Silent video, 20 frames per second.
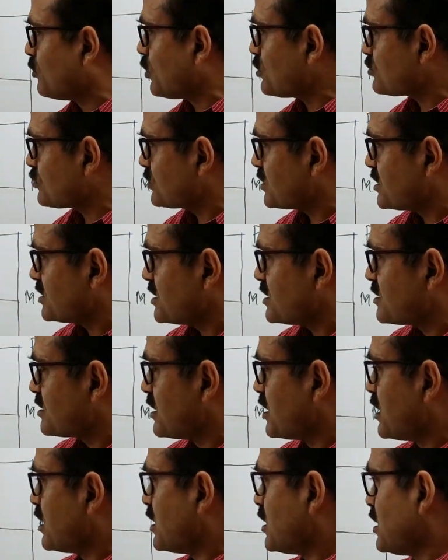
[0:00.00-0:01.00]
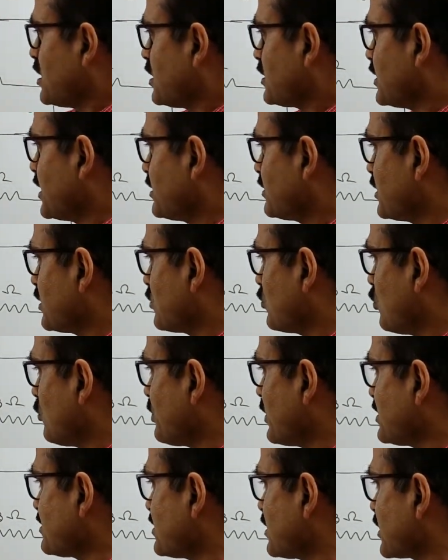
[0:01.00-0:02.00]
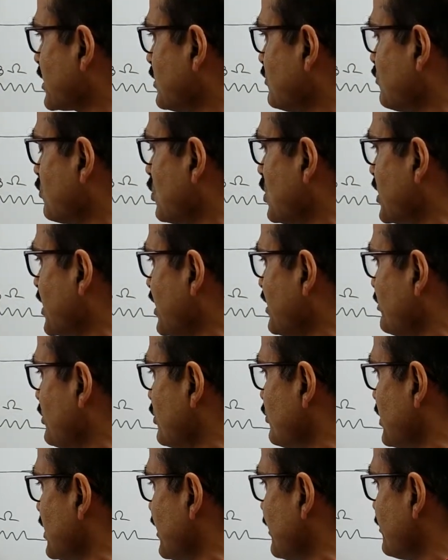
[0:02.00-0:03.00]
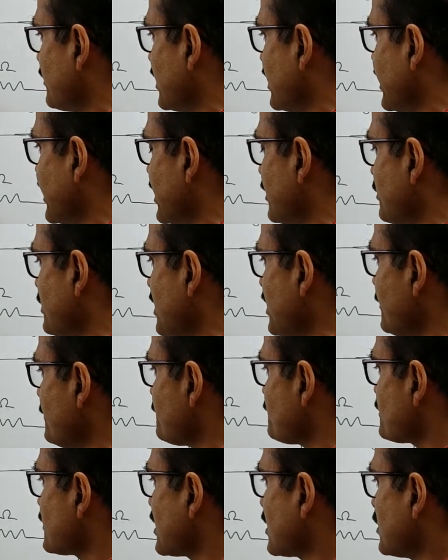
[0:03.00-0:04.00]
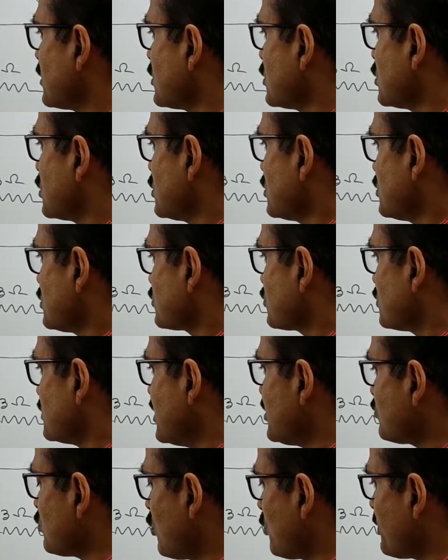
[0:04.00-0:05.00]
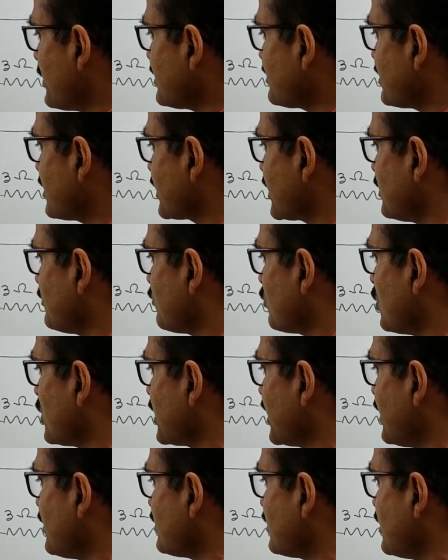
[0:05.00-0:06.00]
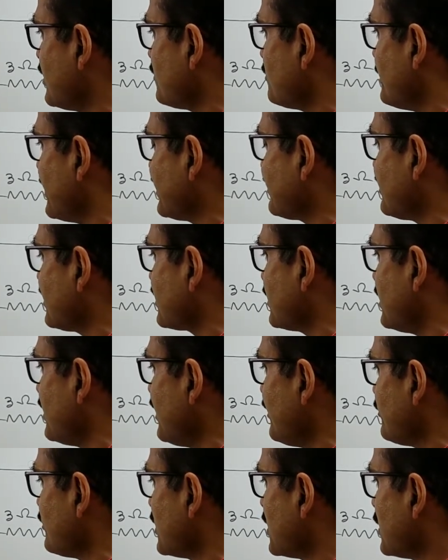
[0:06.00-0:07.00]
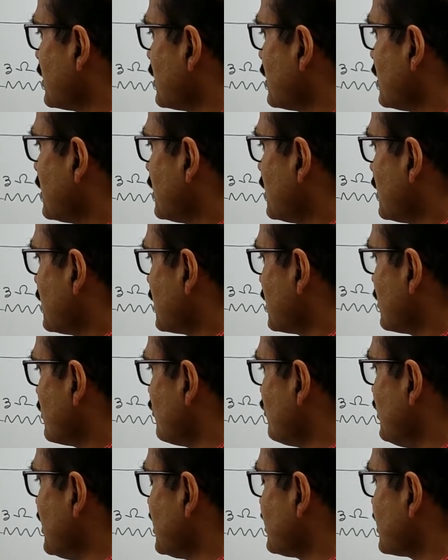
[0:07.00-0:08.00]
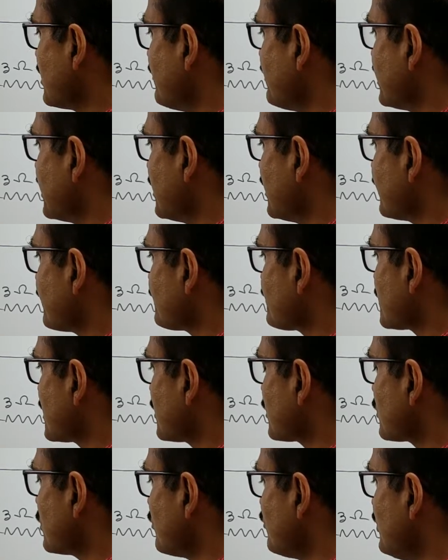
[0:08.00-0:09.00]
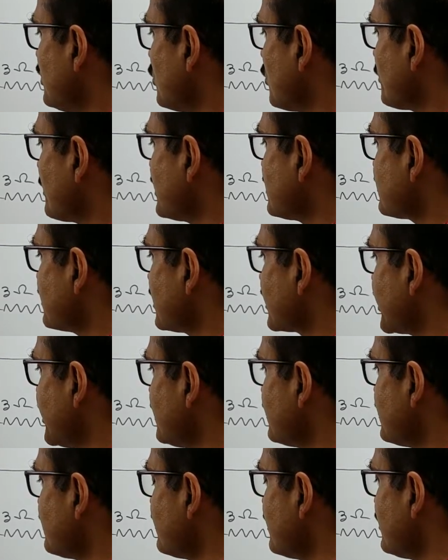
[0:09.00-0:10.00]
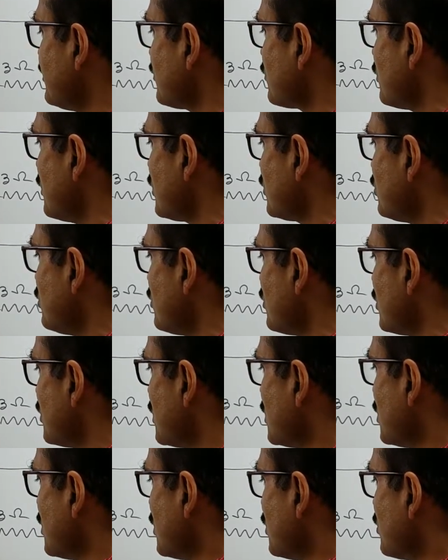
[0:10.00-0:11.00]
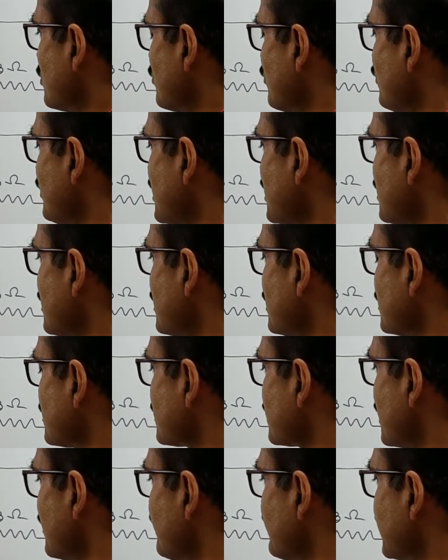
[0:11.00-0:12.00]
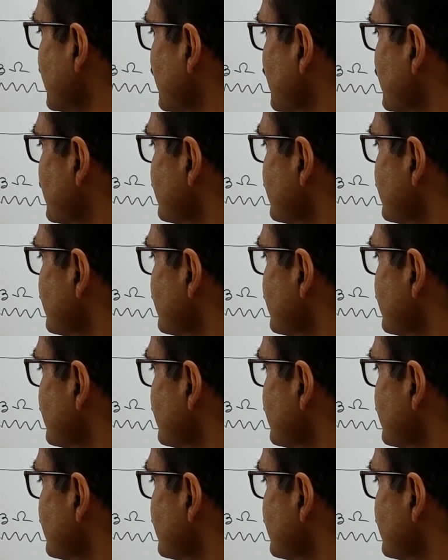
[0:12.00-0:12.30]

So, there is an open circuit voltage between A and B. So, this open circuit voltage is basically V Thevenin. So, V open circuit, this is equal to V Thevenin.